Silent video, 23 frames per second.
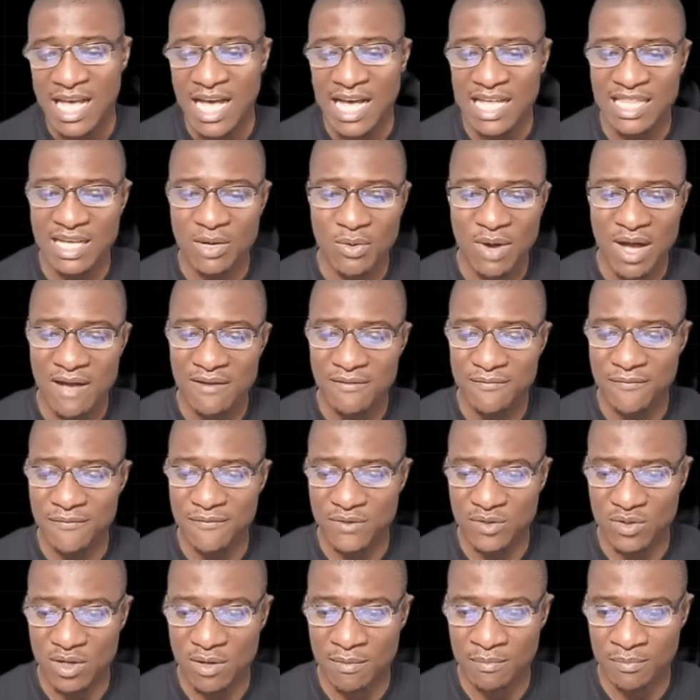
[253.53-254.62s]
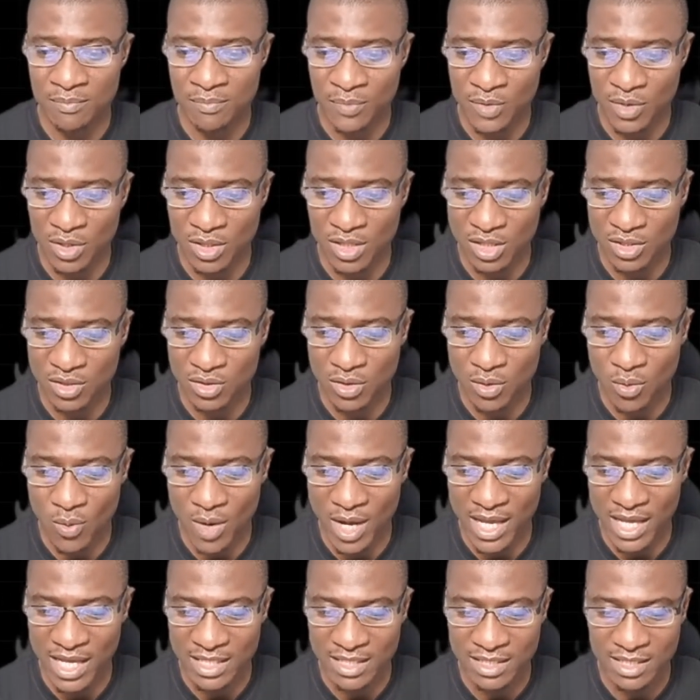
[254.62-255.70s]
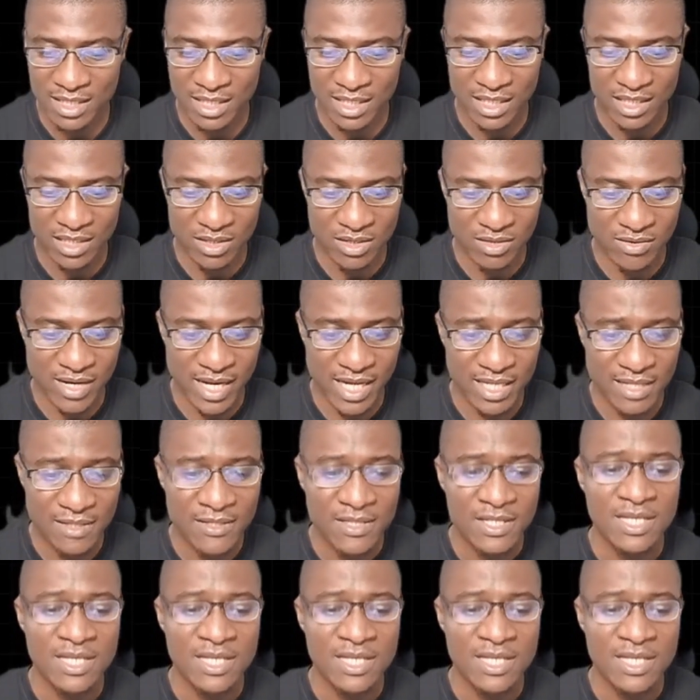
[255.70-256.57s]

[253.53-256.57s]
And then we have some connection wires here, all right?